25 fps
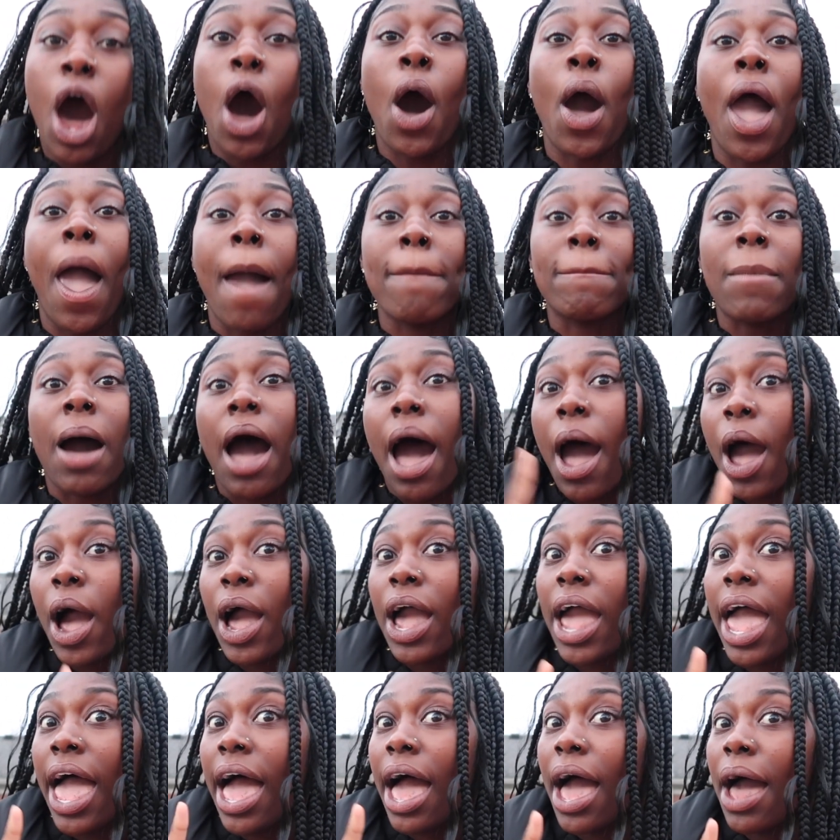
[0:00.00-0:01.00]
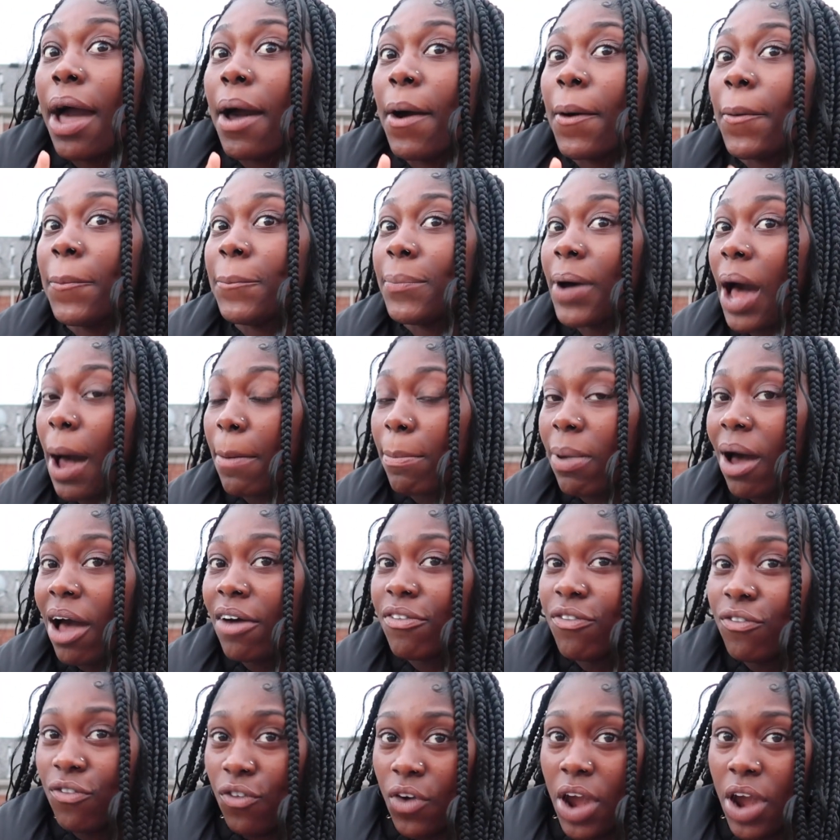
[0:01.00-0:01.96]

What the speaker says: Oh, and my papa